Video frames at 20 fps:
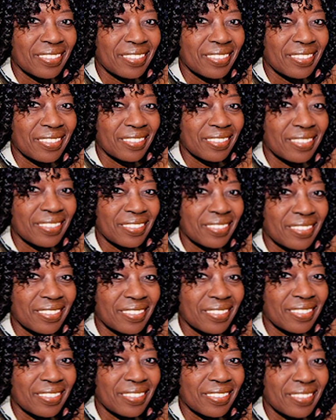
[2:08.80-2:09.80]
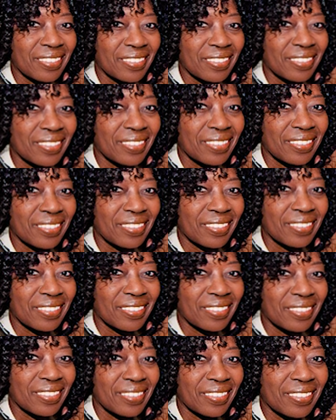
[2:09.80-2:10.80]

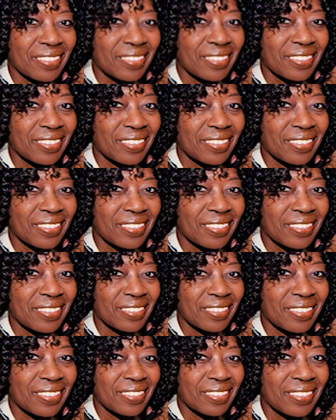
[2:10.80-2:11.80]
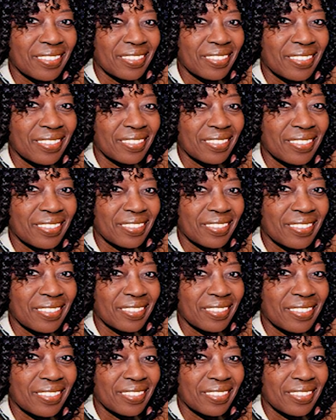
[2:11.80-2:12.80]

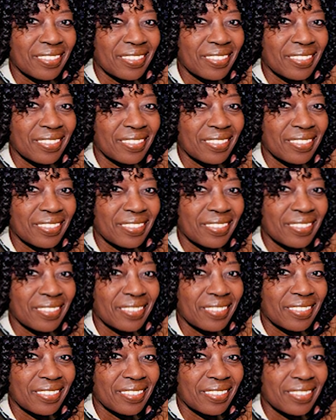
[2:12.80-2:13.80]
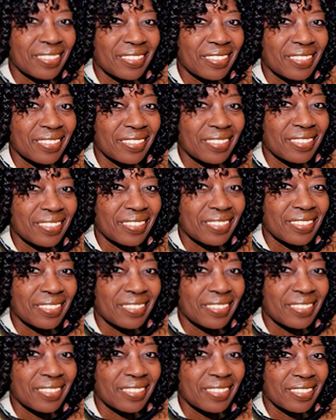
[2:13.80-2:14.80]

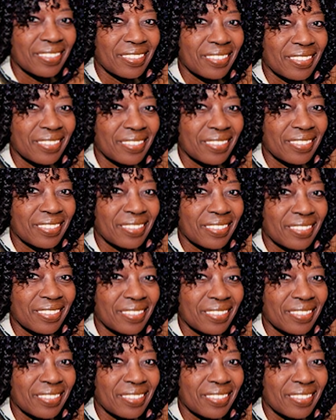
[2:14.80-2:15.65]
This person isn't speaking.